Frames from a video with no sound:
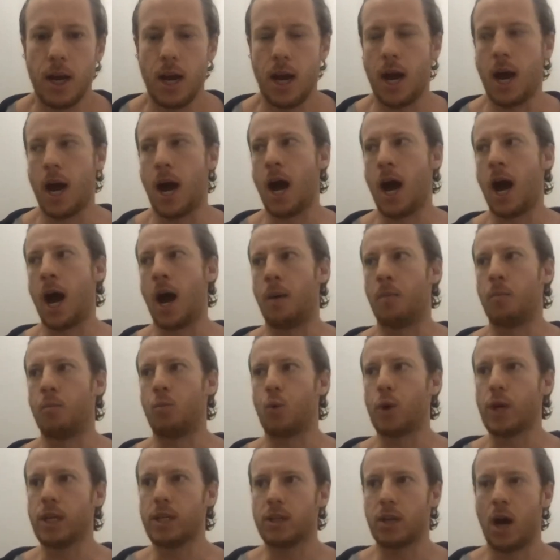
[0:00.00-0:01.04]
Um,
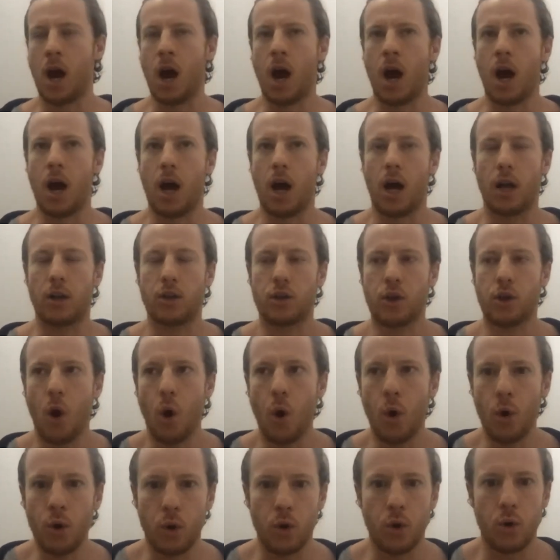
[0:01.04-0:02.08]
we saw a
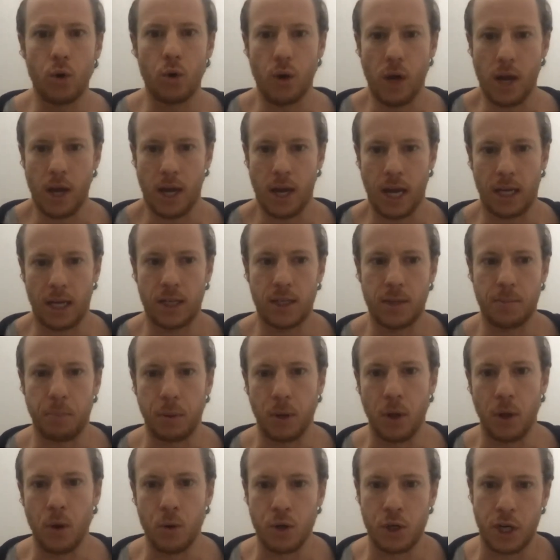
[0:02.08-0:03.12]
total
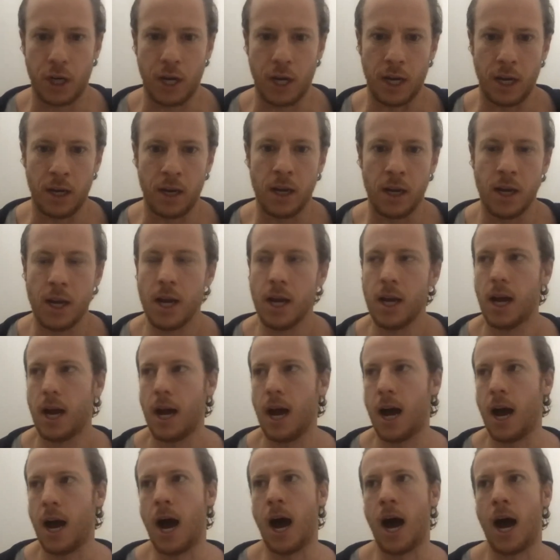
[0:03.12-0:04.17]
explosion
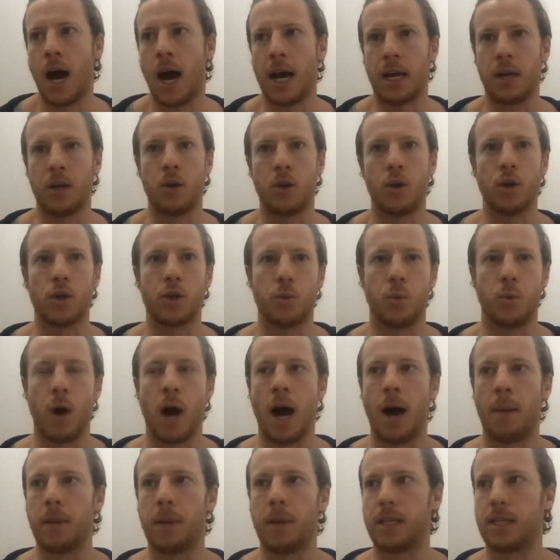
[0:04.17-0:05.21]
uh, in
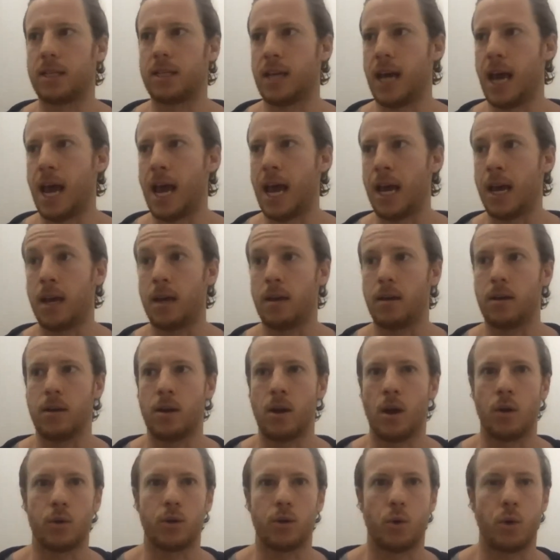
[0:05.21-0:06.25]
Uniswap, let's say, you
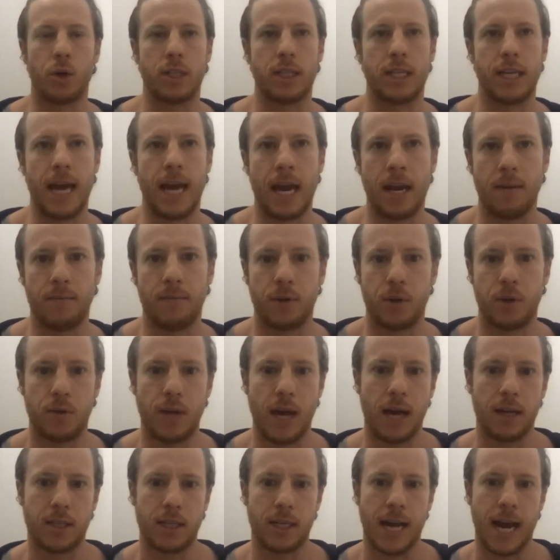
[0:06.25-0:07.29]
know, towards the end of
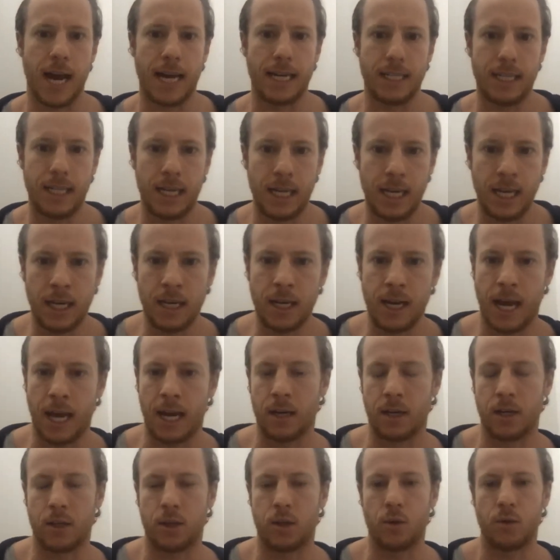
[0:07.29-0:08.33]
2019 and
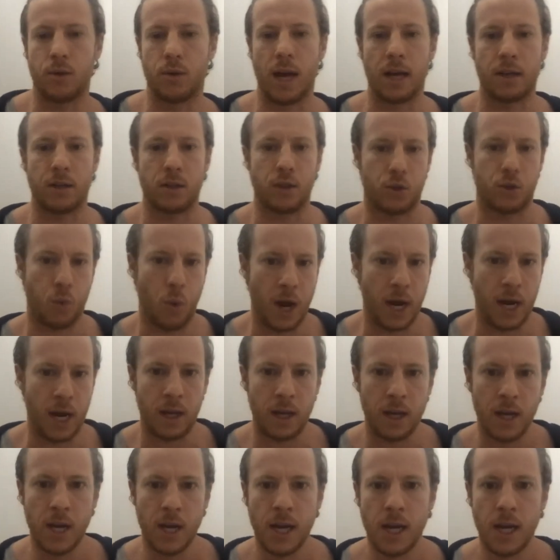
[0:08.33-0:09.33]
into 2020,